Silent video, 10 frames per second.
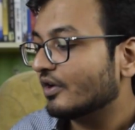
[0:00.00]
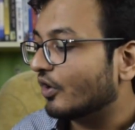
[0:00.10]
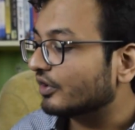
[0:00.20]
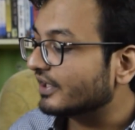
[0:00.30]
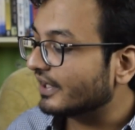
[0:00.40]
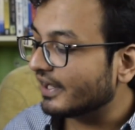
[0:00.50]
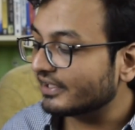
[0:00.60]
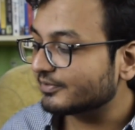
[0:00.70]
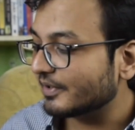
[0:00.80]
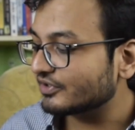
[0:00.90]
On the
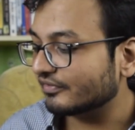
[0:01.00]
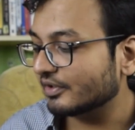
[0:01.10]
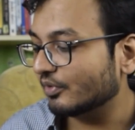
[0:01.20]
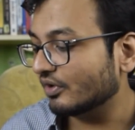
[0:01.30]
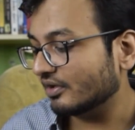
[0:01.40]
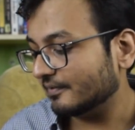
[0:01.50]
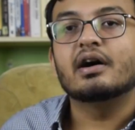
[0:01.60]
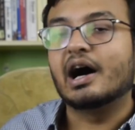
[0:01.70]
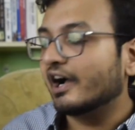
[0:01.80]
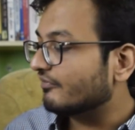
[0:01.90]
index page of the book,
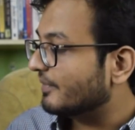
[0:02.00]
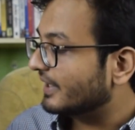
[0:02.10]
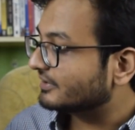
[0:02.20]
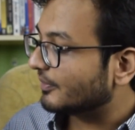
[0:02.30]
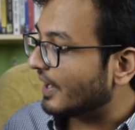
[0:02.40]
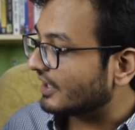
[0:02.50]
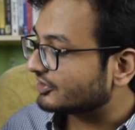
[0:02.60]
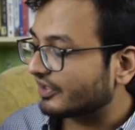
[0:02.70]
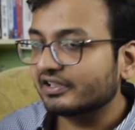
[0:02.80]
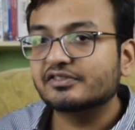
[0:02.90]
I have made some
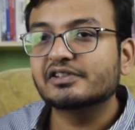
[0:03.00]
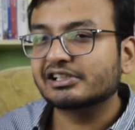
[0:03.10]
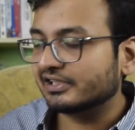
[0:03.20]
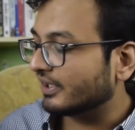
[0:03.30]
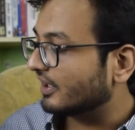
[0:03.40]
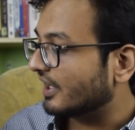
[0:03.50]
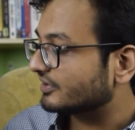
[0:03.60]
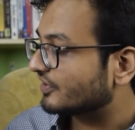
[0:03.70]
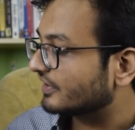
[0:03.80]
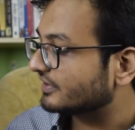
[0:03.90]
asterisks which are single
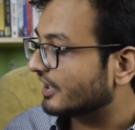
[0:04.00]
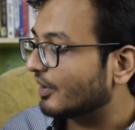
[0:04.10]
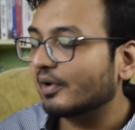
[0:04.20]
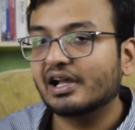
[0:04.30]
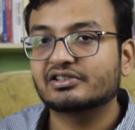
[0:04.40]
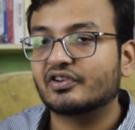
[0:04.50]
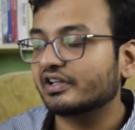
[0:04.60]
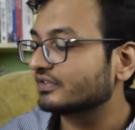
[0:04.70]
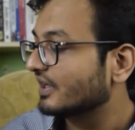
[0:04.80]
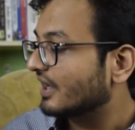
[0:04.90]
asterisks and double
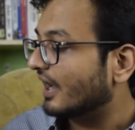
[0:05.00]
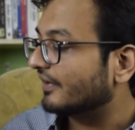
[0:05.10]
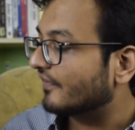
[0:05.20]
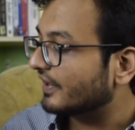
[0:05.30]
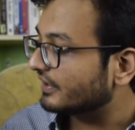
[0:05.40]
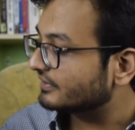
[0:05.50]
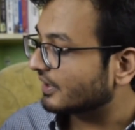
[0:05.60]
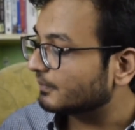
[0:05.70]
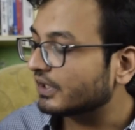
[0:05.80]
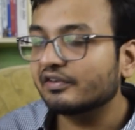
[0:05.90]
asterisks and written
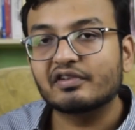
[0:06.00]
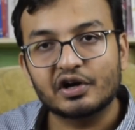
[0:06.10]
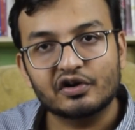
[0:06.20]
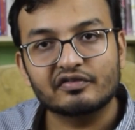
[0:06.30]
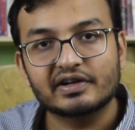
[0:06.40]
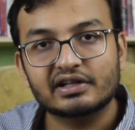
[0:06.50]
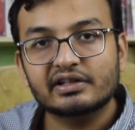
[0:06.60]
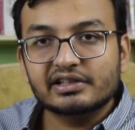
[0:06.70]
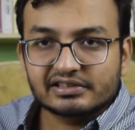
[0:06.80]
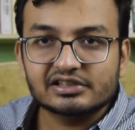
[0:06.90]
something in front of it.
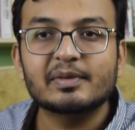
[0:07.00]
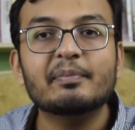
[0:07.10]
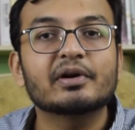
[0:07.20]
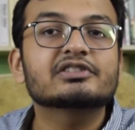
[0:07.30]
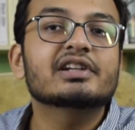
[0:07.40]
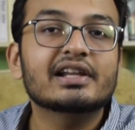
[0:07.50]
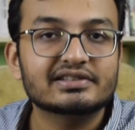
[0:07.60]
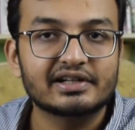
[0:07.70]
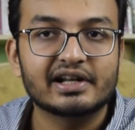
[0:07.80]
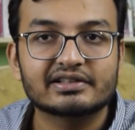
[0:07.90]
This is my personalized
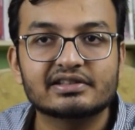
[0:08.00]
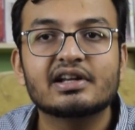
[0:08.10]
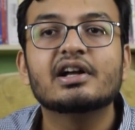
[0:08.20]
index.